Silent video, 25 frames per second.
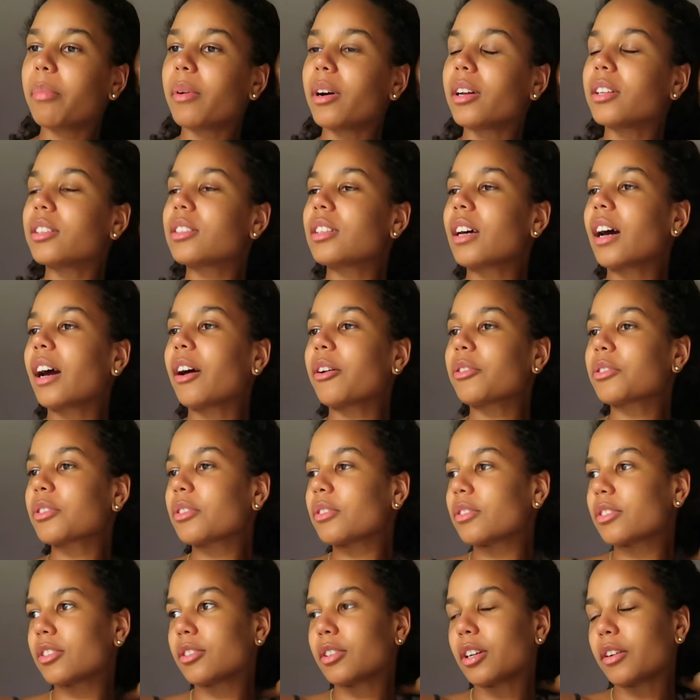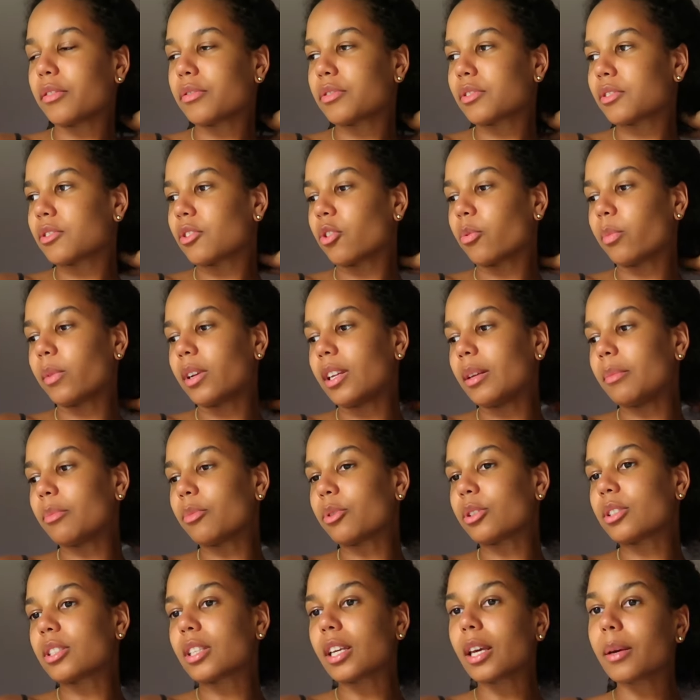but I also still have so many
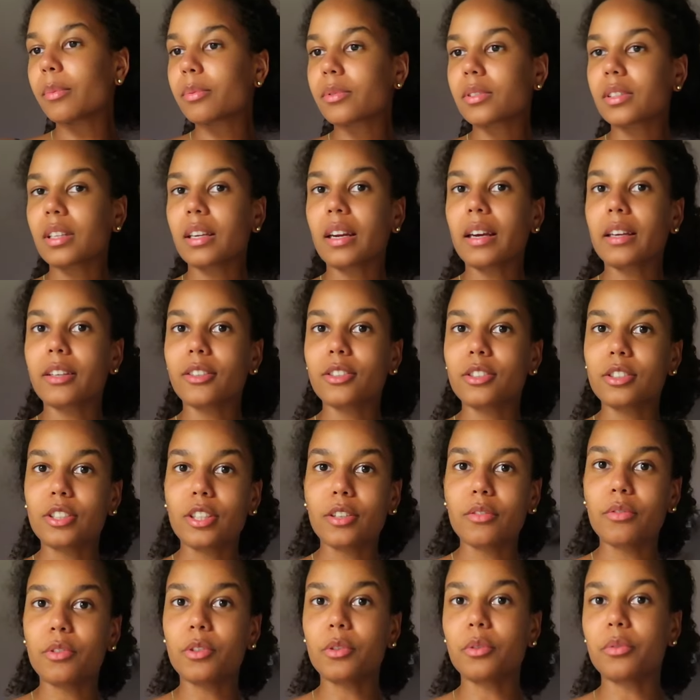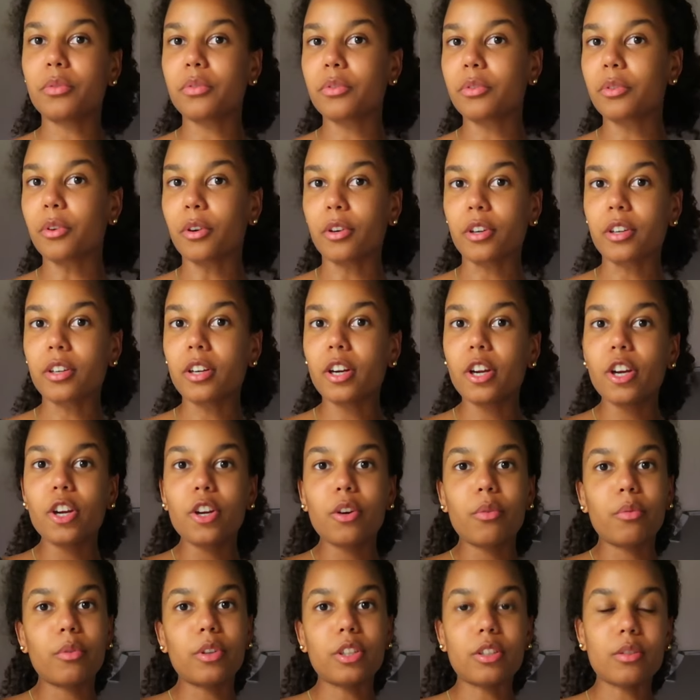more tips that I could give you for
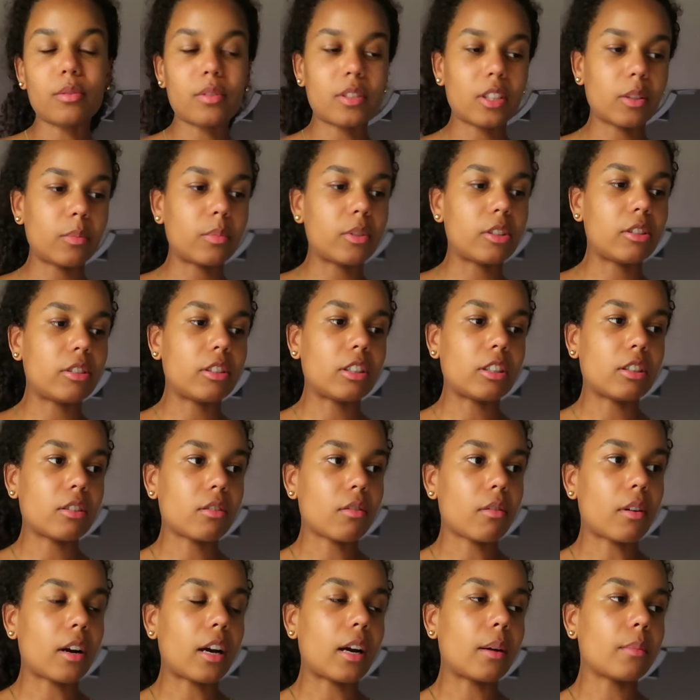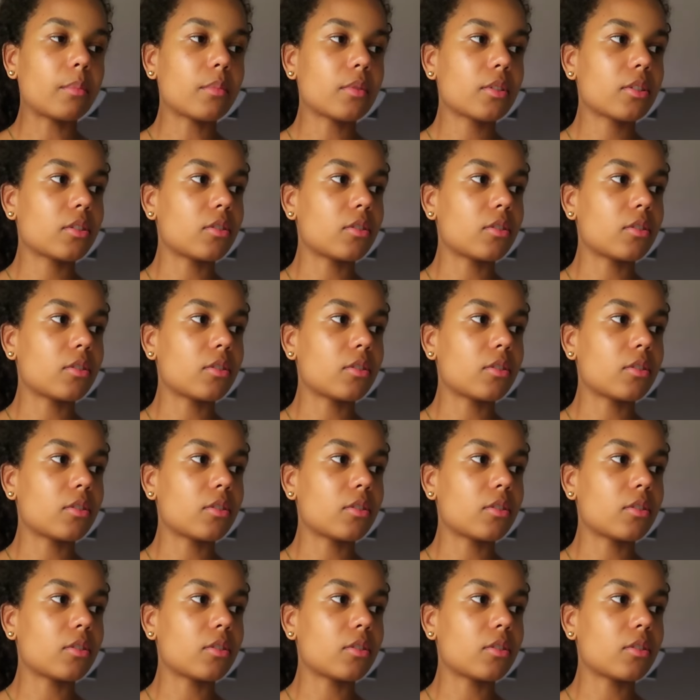reducing period cramps.